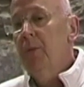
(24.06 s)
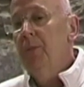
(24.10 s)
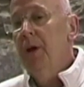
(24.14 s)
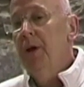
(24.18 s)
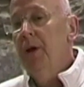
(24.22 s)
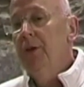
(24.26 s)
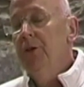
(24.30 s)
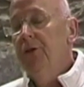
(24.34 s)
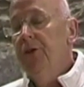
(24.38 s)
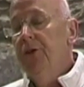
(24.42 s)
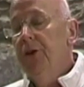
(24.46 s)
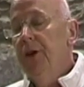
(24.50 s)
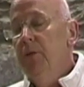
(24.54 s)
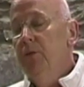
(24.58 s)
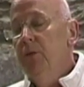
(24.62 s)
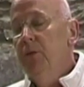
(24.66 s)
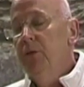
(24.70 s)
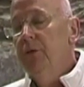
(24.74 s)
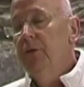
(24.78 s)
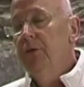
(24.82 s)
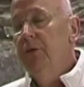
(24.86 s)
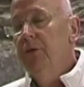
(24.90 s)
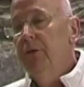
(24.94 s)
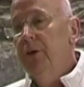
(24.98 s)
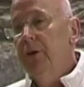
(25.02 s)
main theme
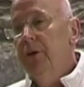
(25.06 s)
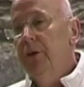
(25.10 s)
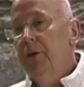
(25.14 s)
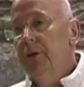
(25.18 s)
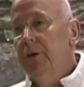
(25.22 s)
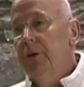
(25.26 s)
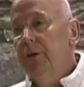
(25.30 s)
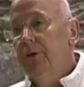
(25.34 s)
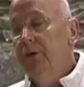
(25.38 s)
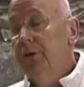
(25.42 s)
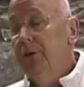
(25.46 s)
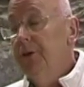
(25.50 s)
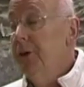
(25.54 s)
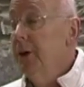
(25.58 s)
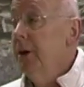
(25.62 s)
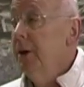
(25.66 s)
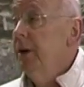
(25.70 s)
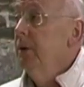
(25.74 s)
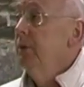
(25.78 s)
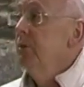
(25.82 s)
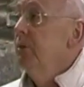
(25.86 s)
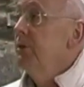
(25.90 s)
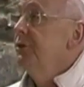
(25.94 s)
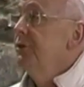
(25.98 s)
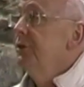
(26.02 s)
of
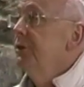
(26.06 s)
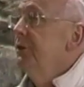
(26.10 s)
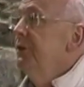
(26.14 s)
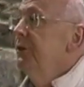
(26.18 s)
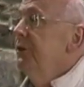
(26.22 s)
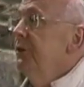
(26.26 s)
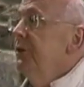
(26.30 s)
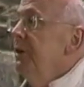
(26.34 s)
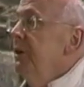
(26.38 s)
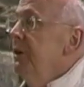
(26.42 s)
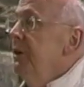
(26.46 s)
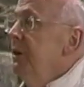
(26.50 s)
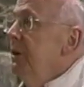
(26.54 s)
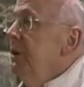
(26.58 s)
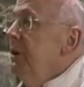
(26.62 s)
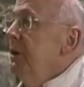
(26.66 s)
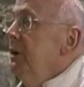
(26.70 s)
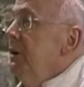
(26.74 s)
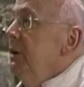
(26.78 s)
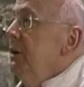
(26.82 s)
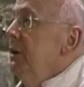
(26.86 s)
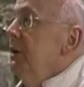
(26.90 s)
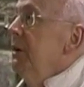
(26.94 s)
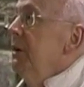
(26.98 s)
today, which is the